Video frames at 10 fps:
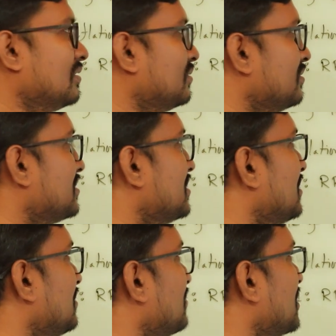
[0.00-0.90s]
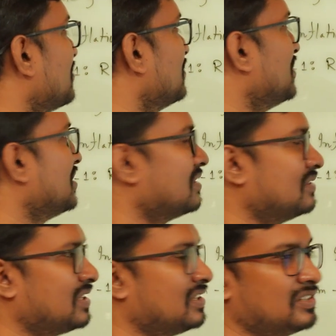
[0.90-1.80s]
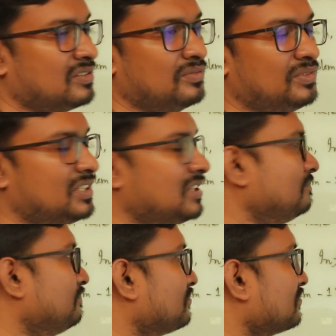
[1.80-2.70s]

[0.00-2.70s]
We will see what should be the real rate of return